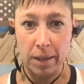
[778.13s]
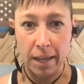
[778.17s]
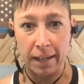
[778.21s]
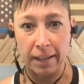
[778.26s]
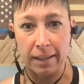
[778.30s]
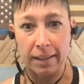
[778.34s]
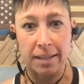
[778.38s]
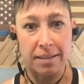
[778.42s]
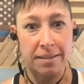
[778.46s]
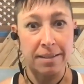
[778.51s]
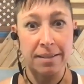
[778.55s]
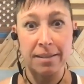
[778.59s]
Like
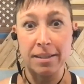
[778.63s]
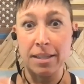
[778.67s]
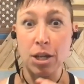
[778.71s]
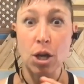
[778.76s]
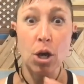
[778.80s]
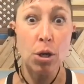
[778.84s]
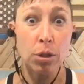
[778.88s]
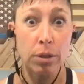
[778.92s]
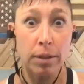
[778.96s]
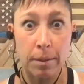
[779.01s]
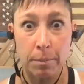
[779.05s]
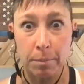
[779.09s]
this is the
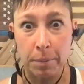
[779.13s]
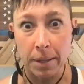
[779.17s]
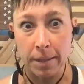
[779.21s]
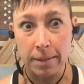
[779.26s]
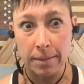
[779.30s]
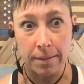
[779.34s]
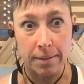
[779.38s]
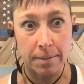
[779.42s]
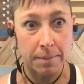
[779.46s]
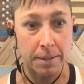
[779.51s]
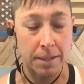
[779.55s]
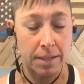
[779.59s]
only
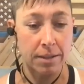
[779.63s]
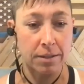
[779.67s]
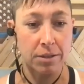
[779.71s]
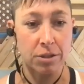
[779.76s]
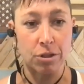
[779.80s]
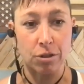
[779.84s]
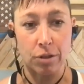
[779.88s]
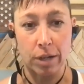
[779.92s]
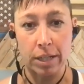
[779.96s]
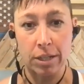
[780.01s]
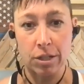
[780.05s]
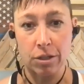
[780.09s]
place to be a
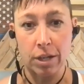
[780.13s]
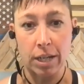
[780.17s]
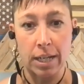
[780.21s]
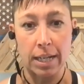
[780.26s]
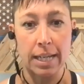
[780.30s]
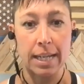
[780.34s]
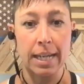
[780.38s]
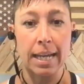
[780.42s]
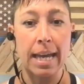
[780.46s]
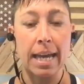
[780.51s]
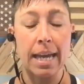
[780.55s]
strength training.